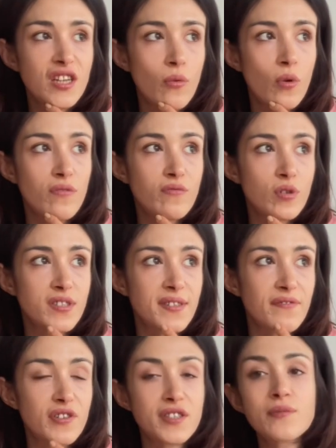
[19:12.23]
Woolf was the
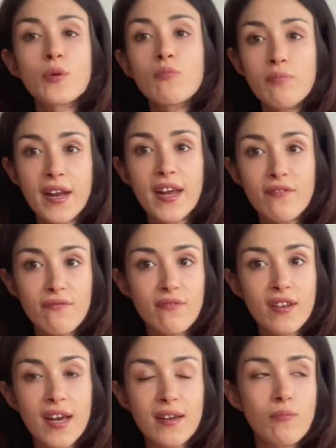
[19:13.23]
first one, but I
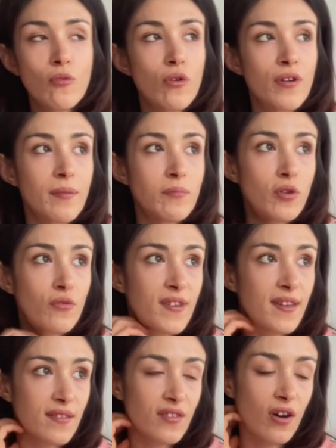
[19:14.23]
like more the
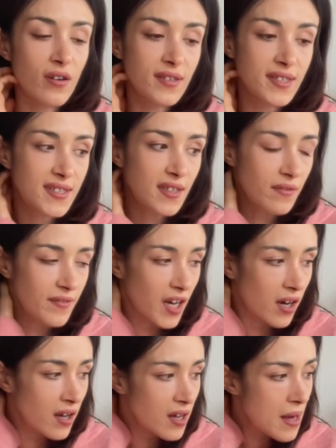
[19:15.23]
musings on Sylvia
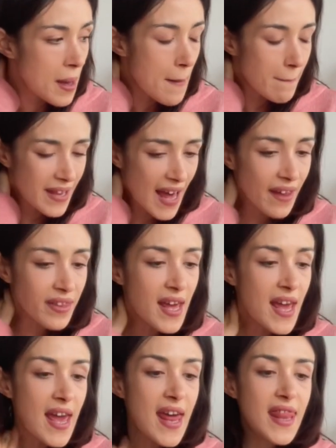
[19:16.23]
Plath,
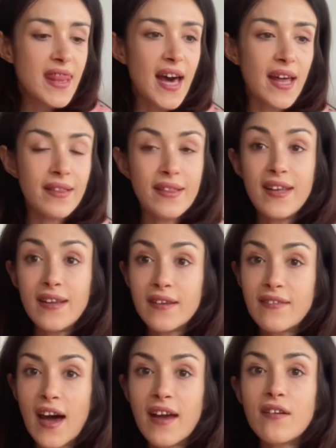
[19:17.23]
that did a
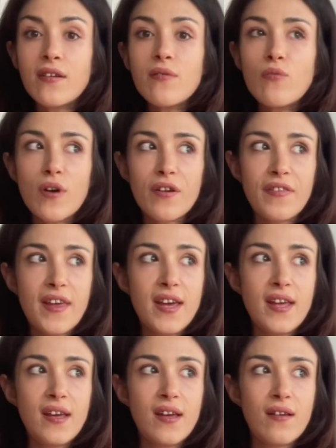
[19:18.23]
diary where they